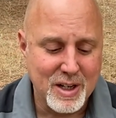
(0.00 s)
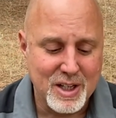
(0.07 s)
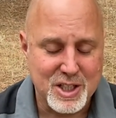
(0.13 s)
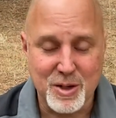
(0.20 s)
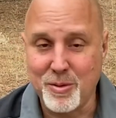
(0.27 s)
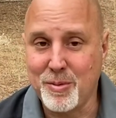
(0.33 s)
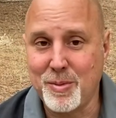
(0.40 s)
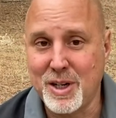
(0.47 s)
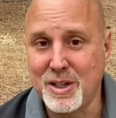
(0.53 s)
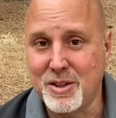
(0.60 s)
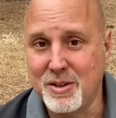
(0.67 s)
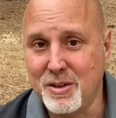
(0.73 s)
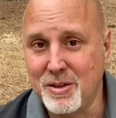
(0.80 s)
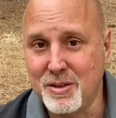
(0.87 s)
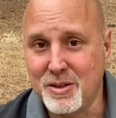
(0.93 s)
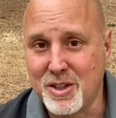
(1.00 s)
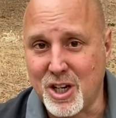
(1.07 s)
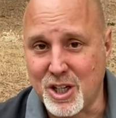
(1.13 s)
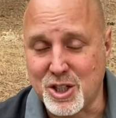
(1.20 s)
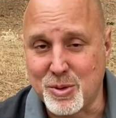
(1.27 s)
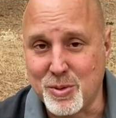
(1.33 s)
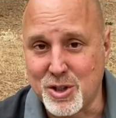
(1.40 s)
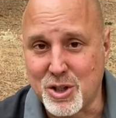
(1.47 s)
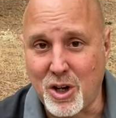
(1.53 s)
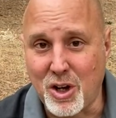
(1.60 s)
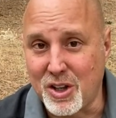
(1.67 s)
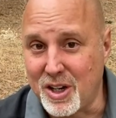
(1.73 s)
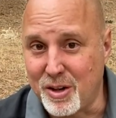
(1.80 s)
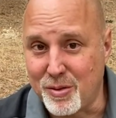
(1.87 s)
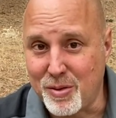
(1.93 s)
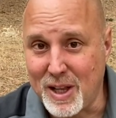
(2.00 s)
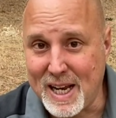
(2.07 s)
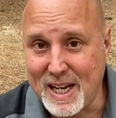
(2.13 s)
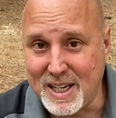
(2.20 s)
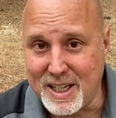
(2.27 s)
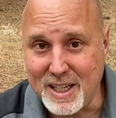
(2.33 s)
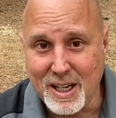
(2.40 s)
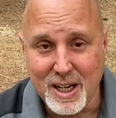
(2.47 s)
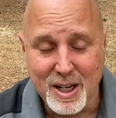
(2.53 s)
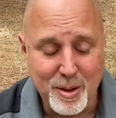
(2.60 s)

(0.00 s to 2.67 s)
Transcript: Some of my customers call it a flandy